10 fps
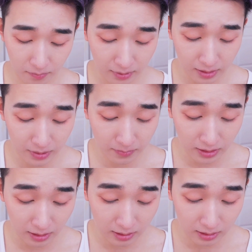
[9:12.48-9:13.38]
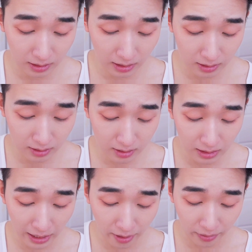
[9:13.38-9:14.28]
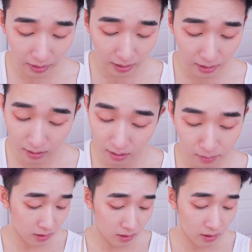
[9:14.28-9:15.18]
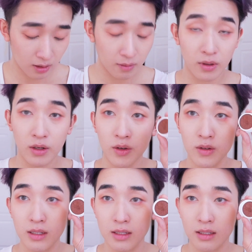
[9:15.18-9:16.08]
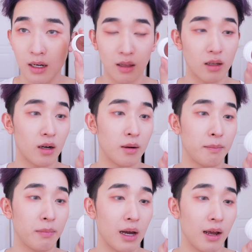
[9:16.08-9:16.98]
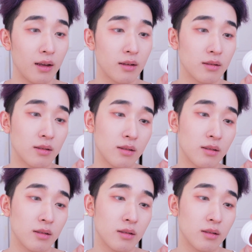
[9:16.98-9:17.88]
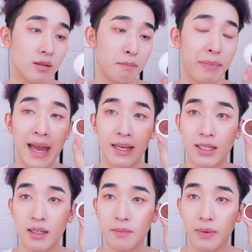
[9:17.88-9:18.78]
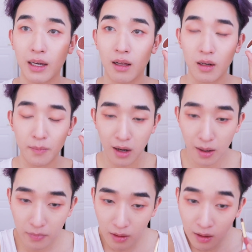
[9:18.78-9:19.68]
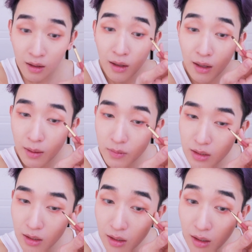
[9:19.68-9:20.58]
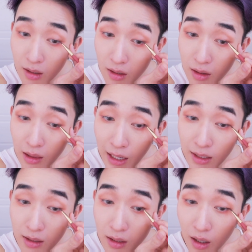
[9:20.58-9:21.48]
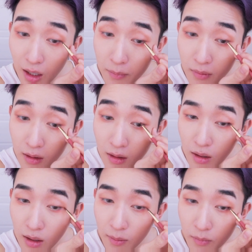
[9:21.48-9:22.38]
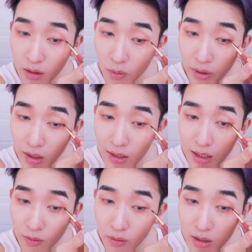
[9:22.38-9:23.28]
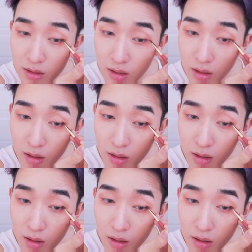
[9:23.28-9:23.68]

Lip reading: Sometimes it gets tiring, and I'm gonna use this color by Bandit by Colourpop. I'm just gonna line the top. I'm gonna wing it downwards.